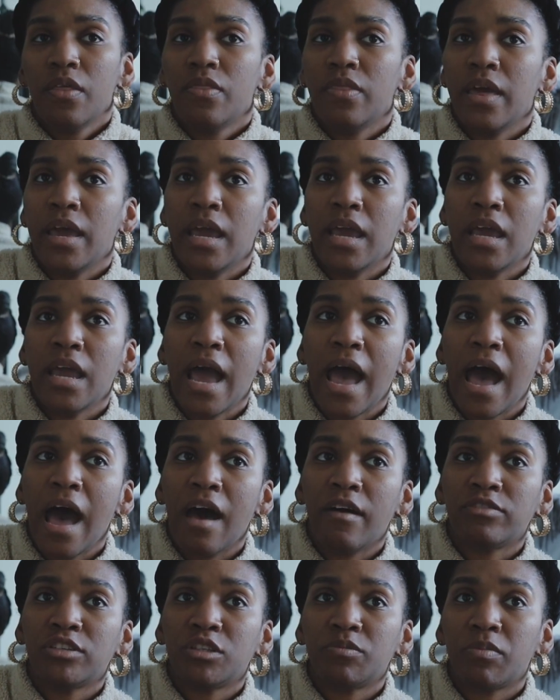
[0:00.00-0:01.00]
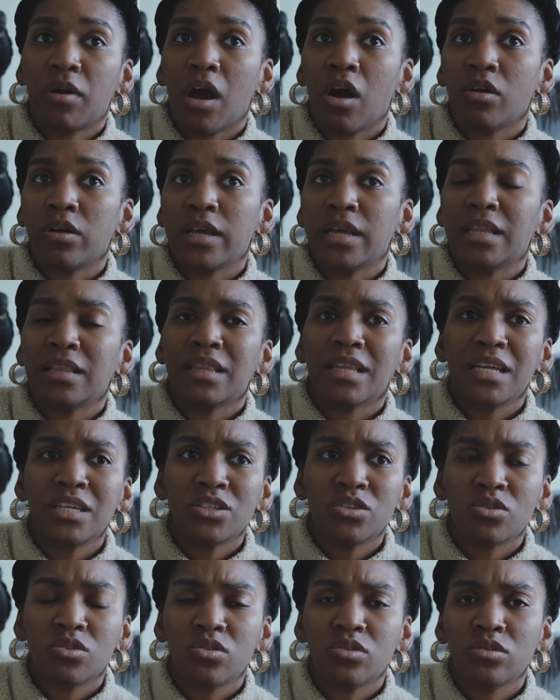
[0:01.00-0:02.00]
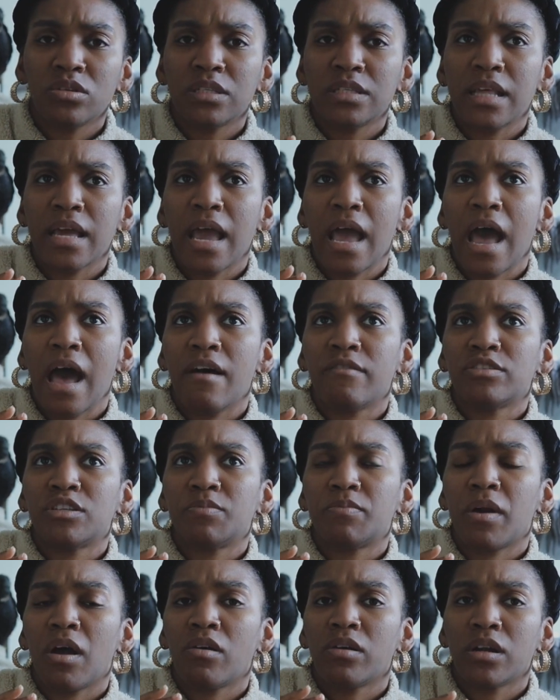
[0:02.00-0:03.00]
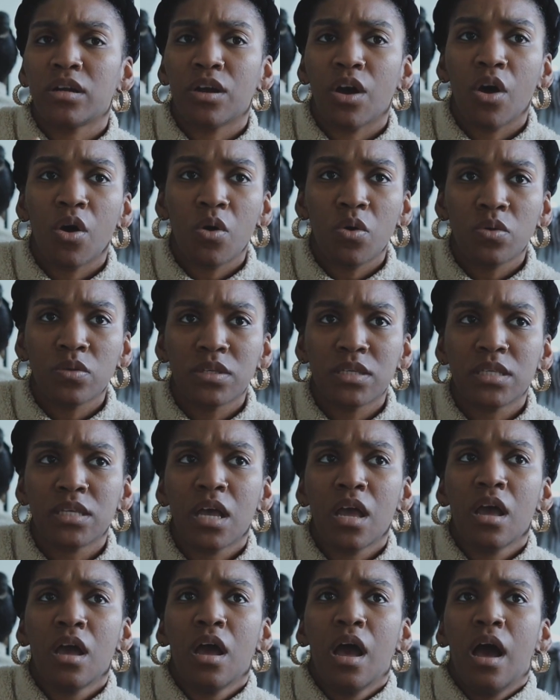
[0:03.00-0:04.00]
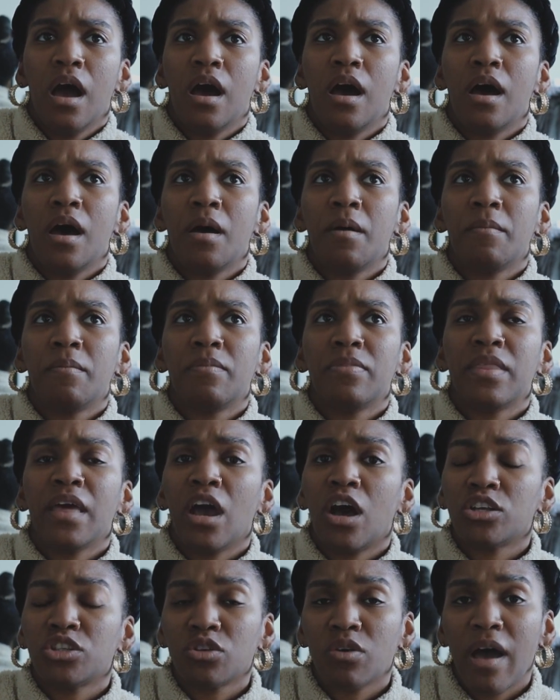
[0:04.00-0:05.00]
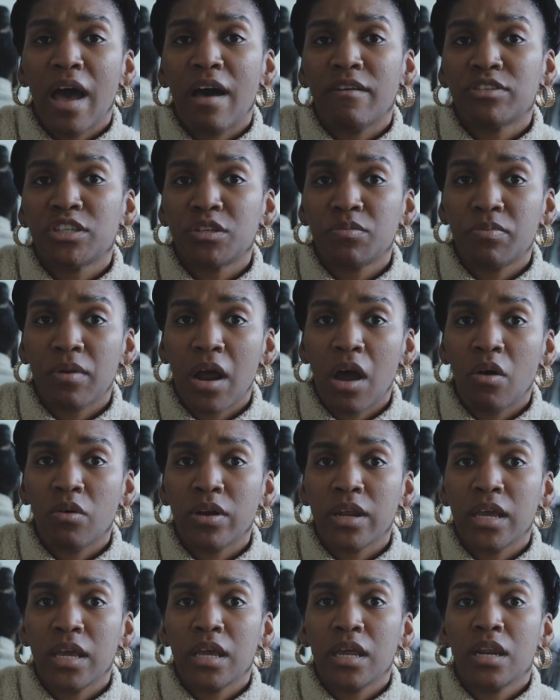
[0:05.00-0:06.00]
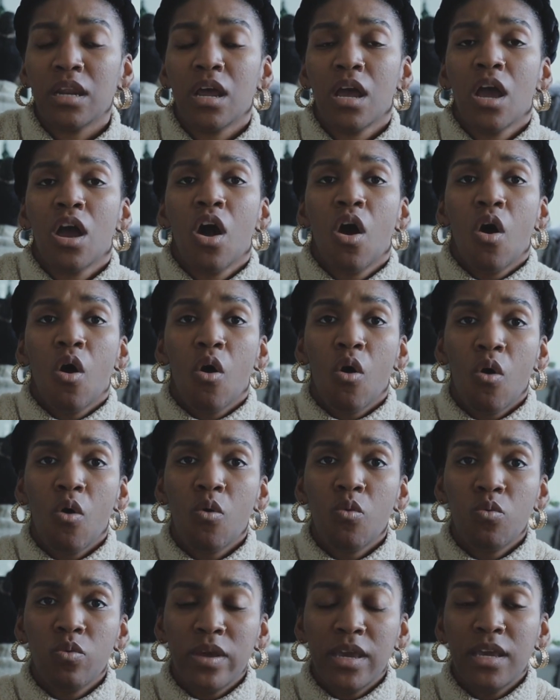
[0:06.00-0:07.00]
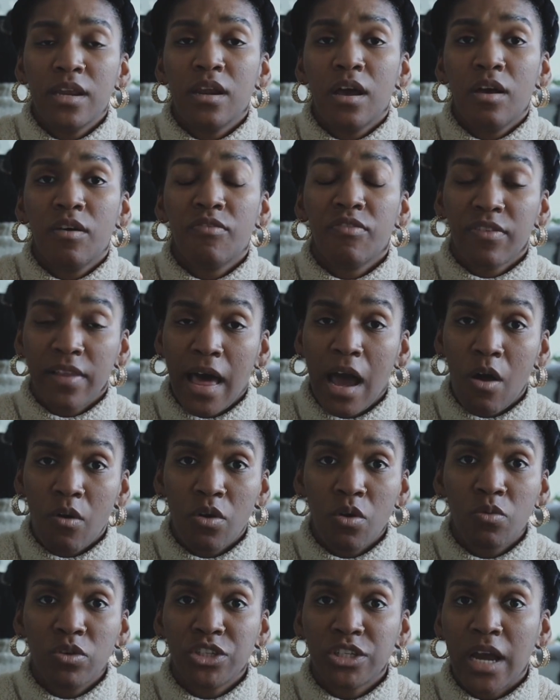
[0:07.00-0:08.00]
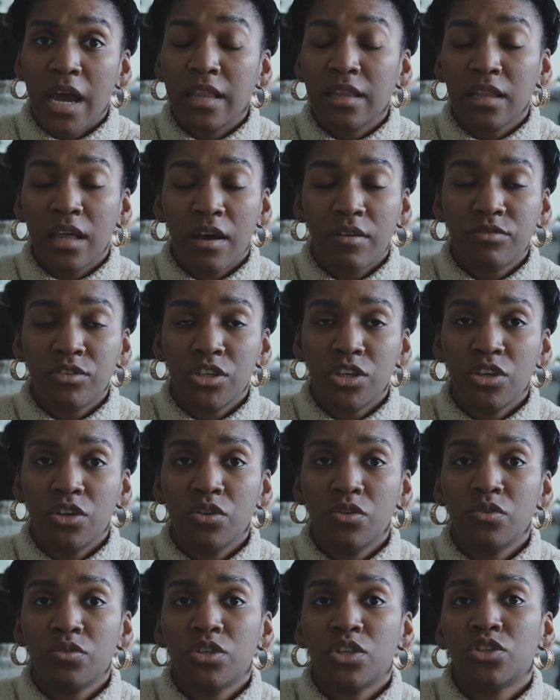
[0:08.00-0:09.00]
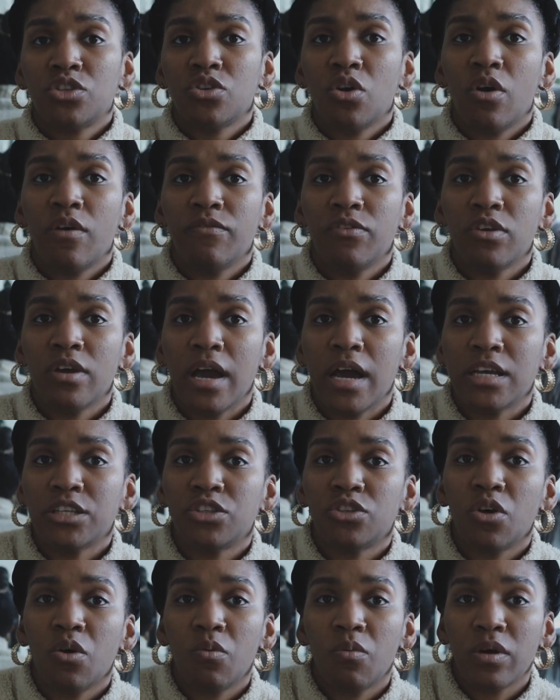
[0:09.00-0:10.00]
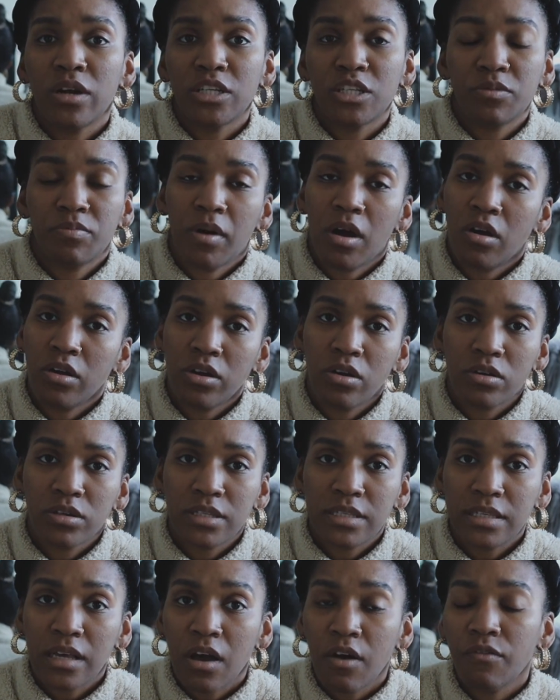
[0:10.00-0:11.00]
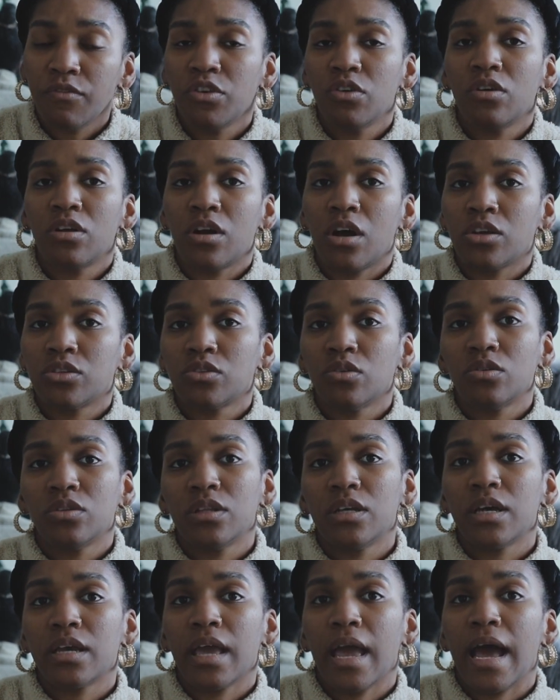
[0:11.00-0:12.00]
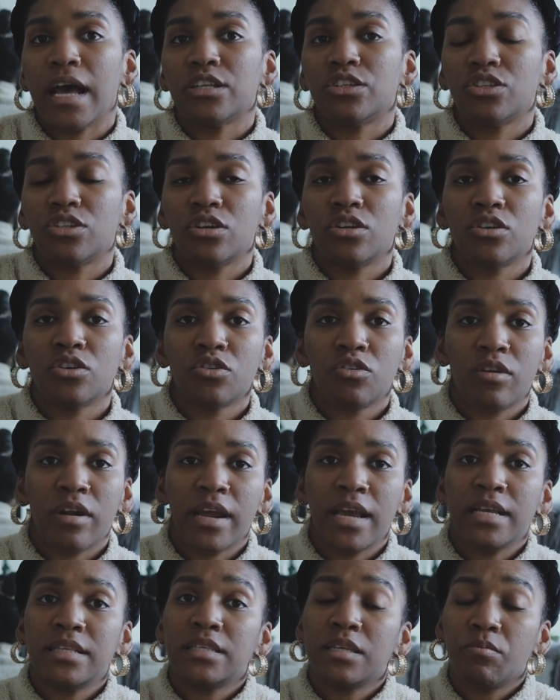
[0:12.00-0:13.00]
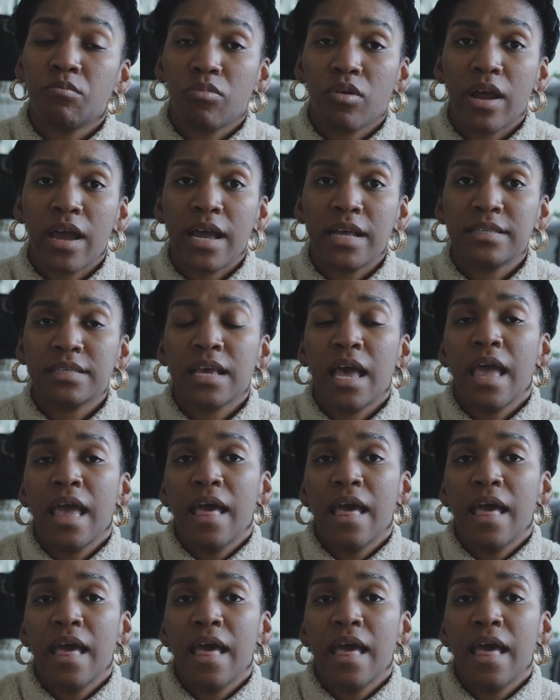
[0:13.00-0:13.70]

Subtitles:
They have sprouted lentils, they have sprouted oats, they also have sprouted whole wheat flour, which I love to use. So if you guys don't want to sprout yourself, you can also look at certain grains and brands